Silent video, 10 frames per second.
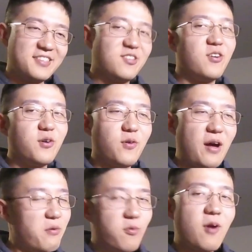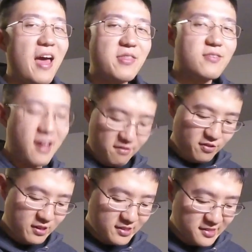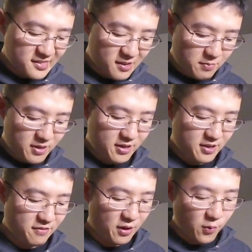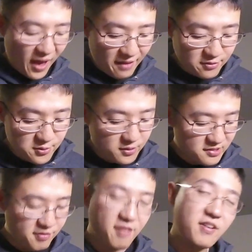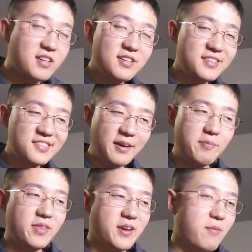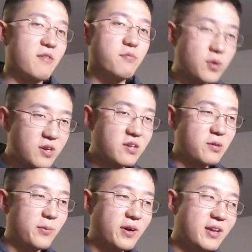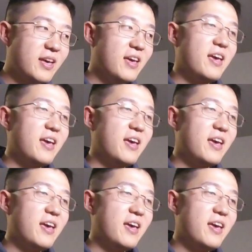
So I'd rather not fuck this up if I don't have to, because if I fuck this up, then I'm gonna print another one,